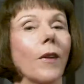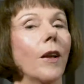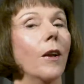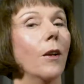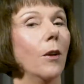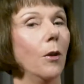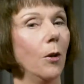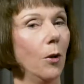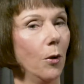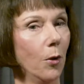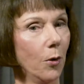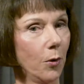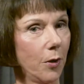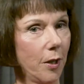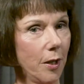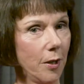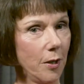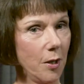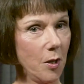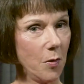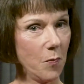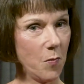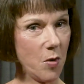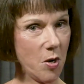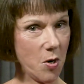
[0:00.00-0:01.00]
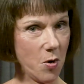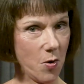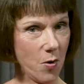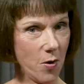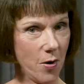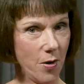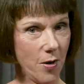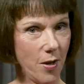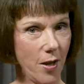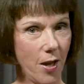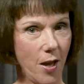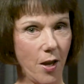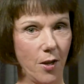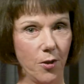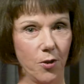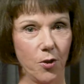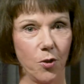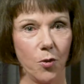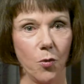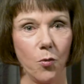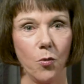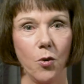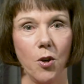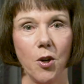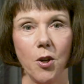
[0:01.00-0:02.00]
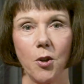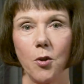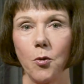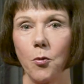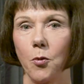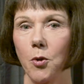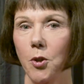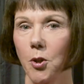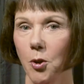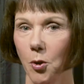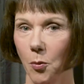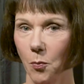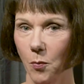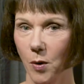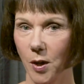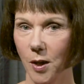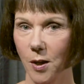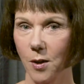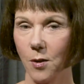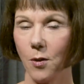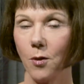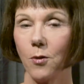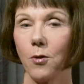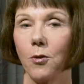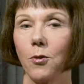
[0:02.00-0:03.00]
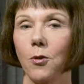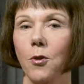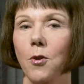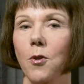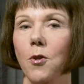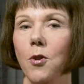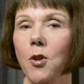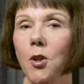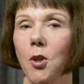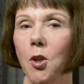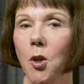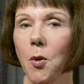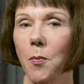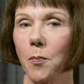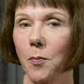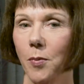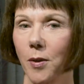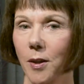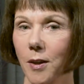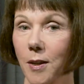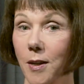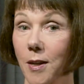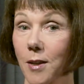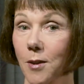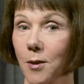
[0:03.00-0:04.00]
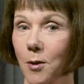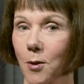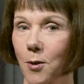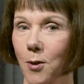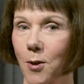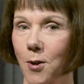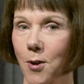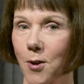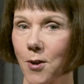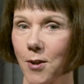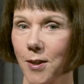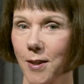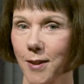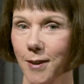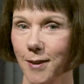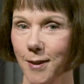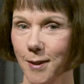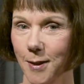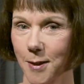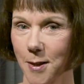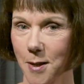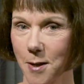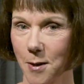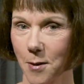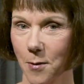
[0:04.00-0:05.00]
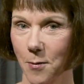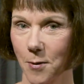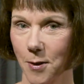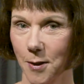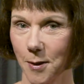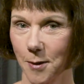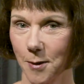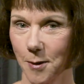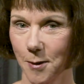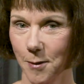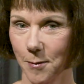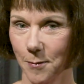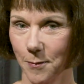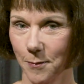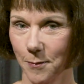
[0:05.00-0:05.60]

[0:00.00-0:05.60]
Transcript: Look in a mirror as you work with me through the complete learning sequence.